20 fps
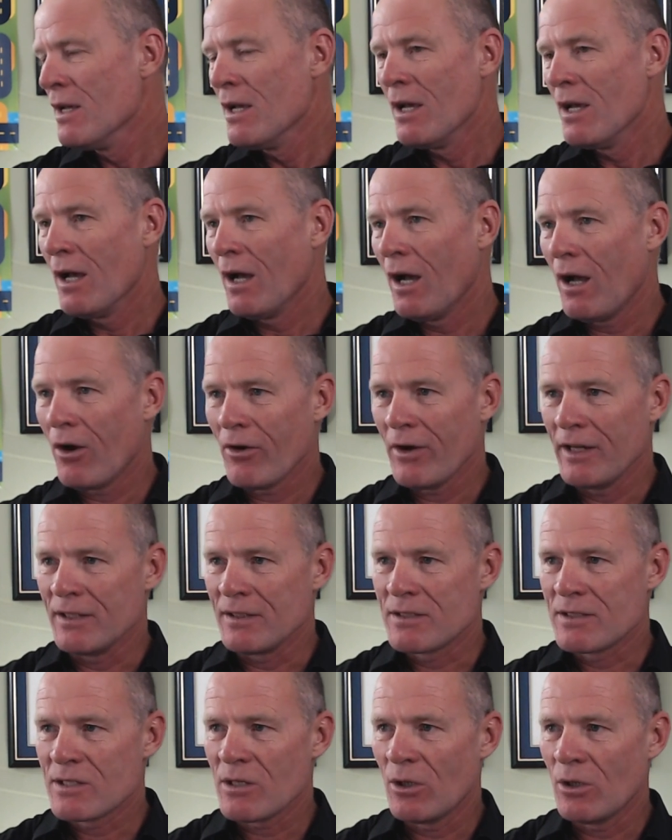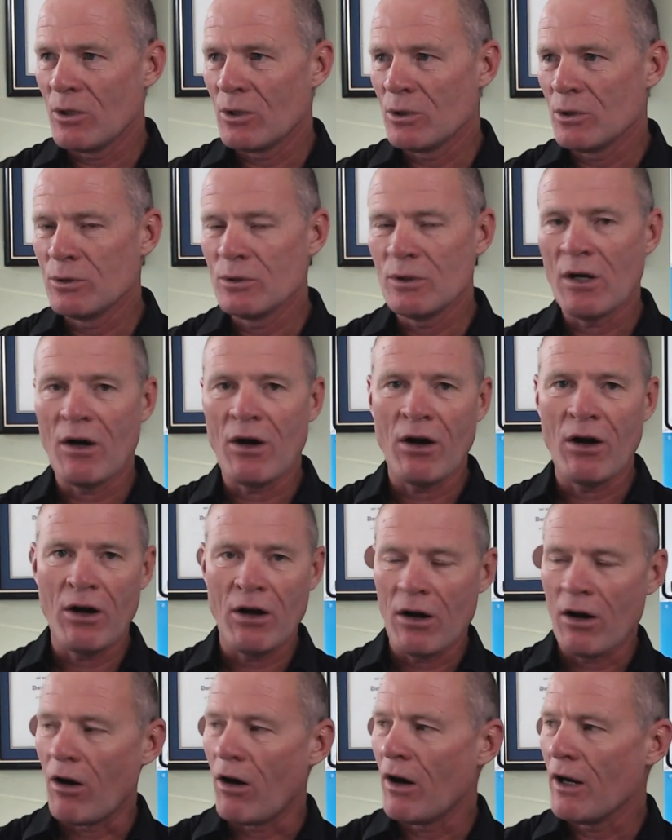All right, so
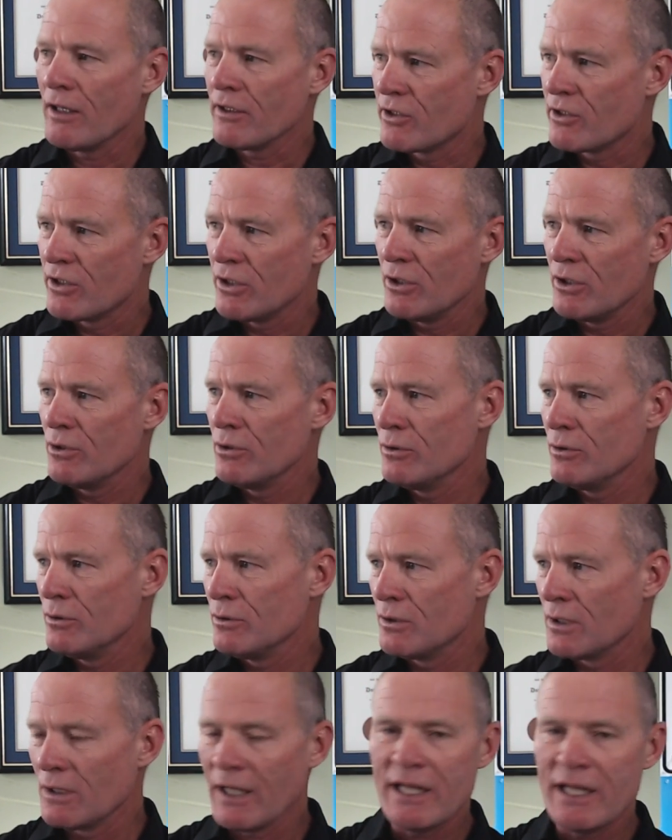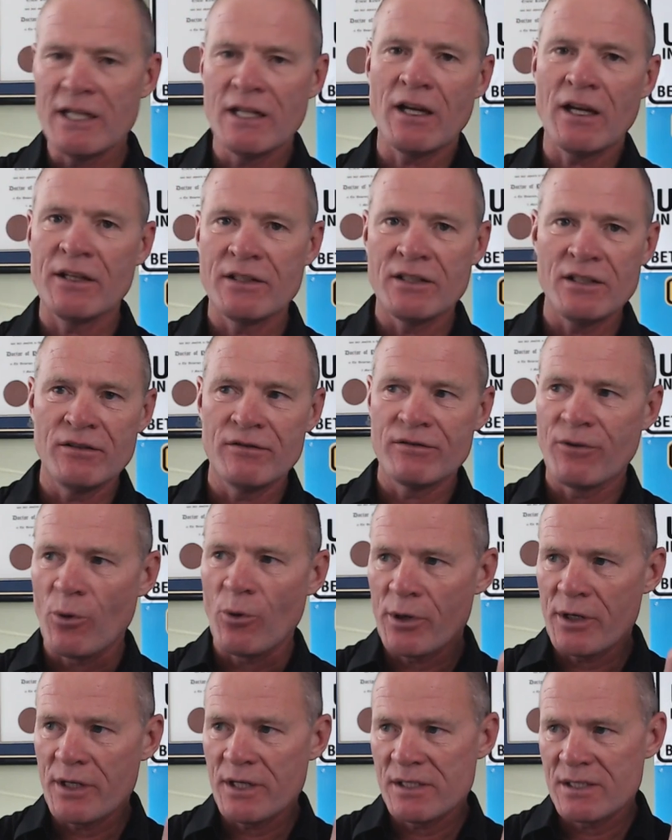on to the late
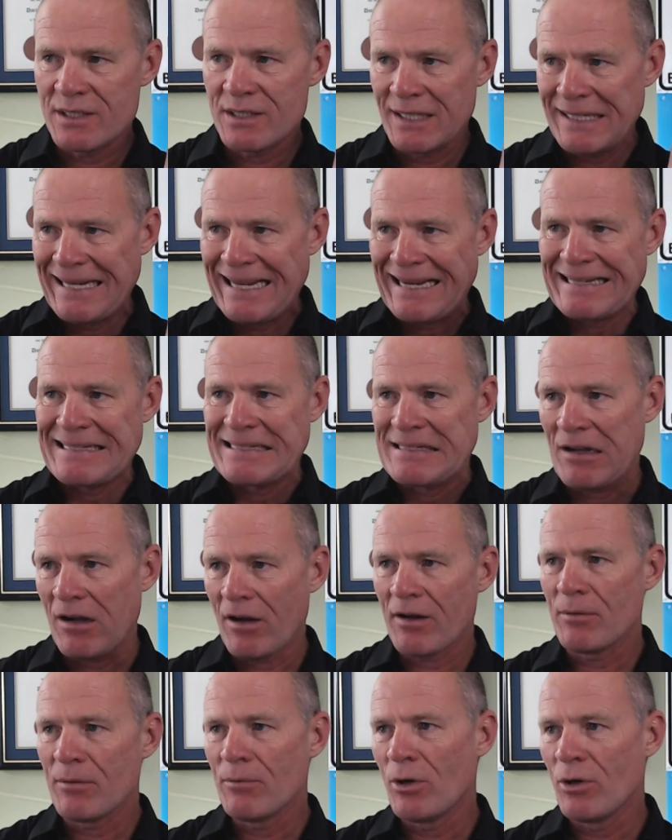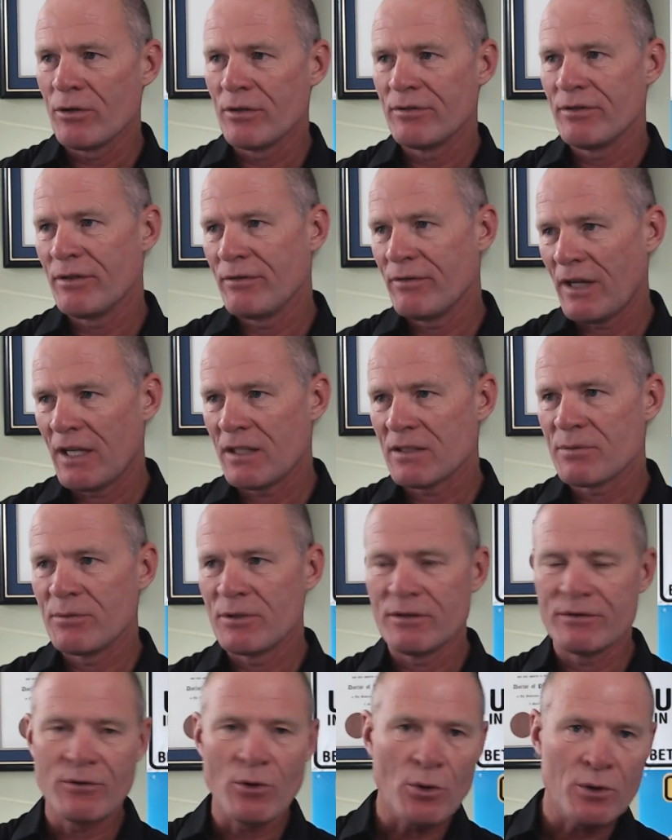1940s, the next automotive advancement.
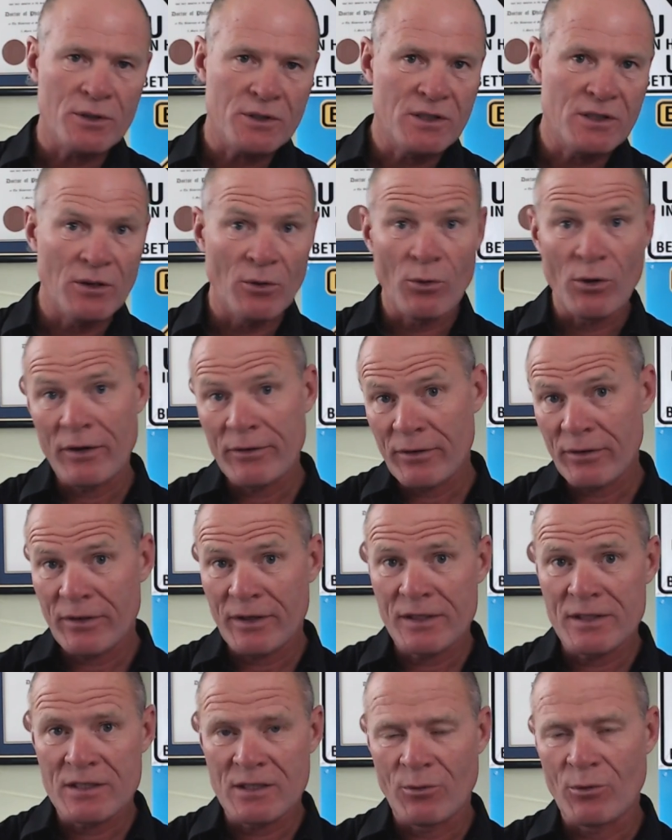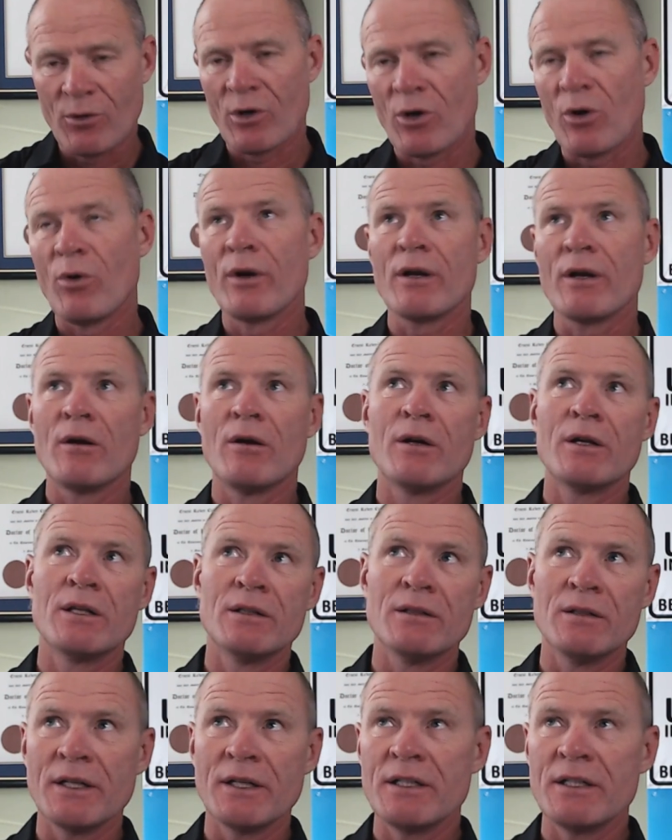Of course, there were other things that were going on in the late